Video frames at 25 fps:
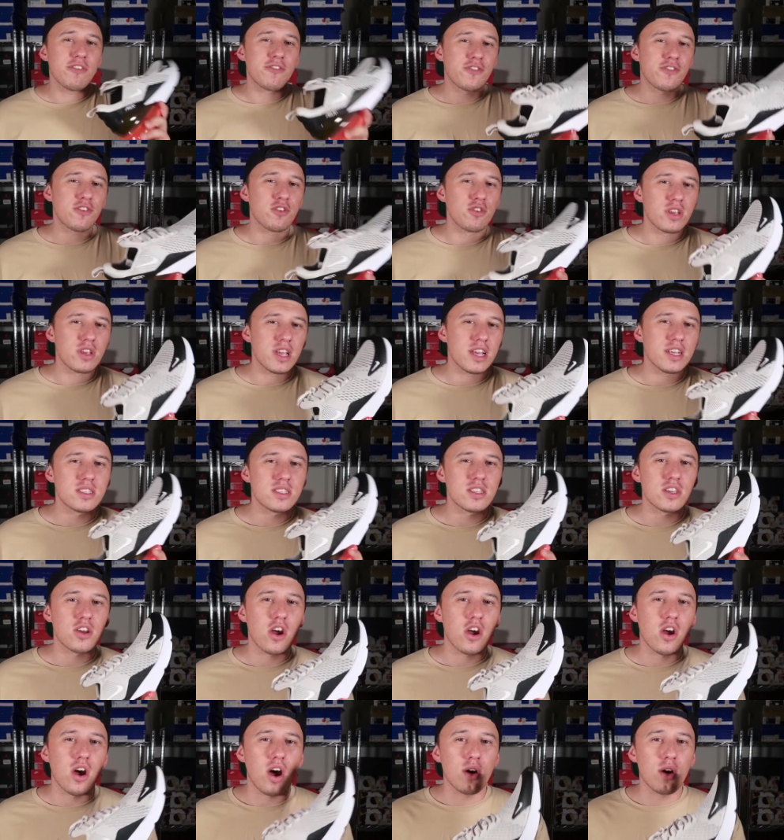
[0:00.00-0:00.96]
a few years
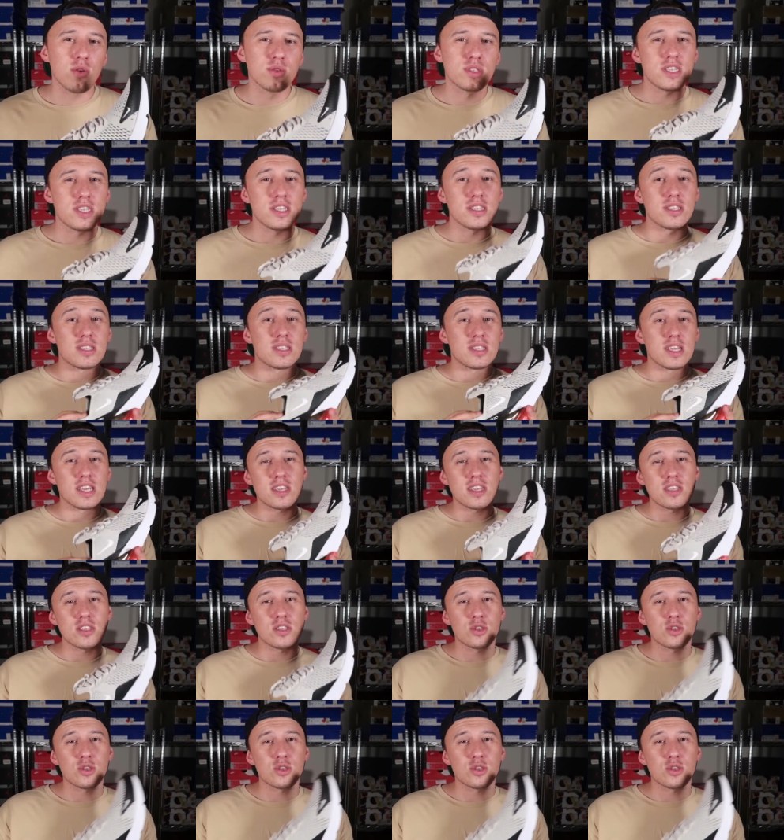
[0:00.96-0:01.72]
ago I was in a sneaker